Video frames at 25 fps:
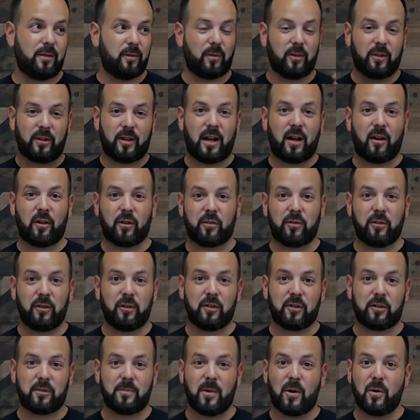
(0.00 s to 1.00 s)
with a house
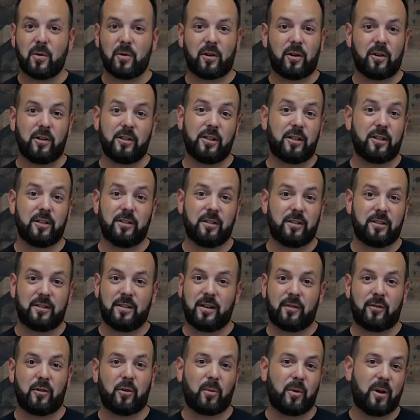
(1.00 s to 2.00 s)
full of smoke or you could
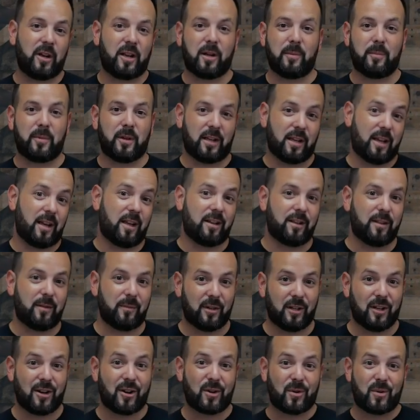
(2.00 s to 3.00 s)
just never wake up again. I
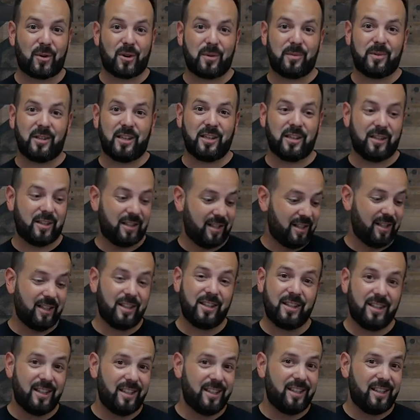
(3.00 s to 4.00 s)
mean, I don't want to be,
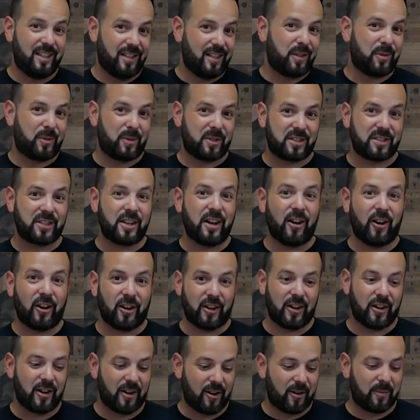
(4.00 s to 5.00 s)
I want to
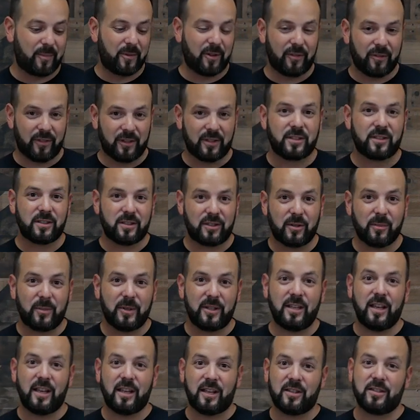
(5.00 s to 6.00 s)
scare you here, but this is to
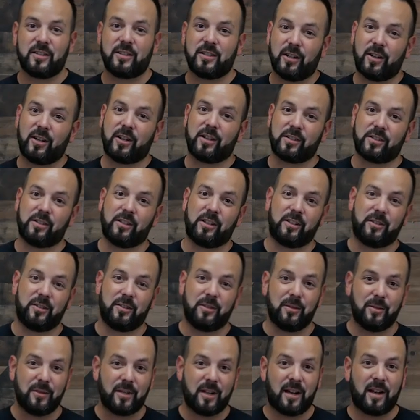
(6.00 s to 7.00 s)
be taken seriously.
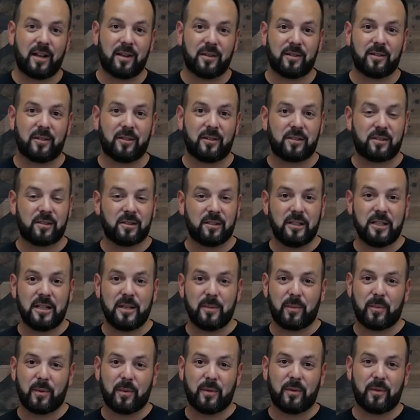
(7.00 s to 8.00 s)
Do not
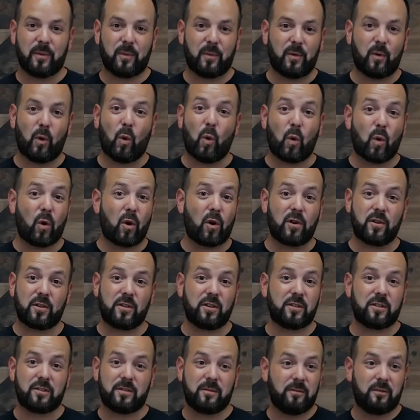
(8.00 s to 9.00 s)
sleep or
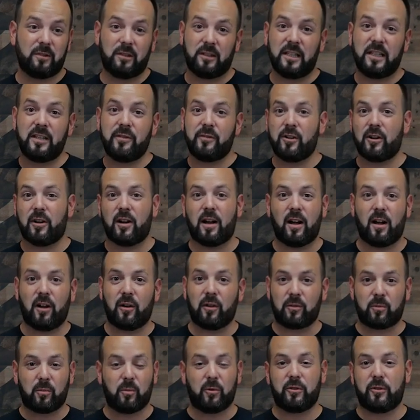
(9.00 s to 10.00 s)
just leave your
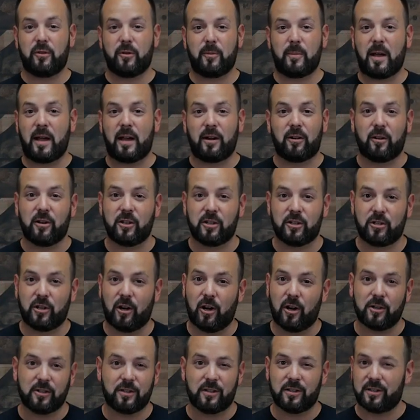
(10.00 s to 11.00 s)
house with your batteries
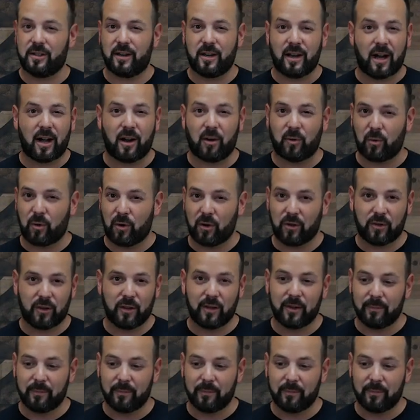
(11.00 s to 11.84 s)
charged. It's not worth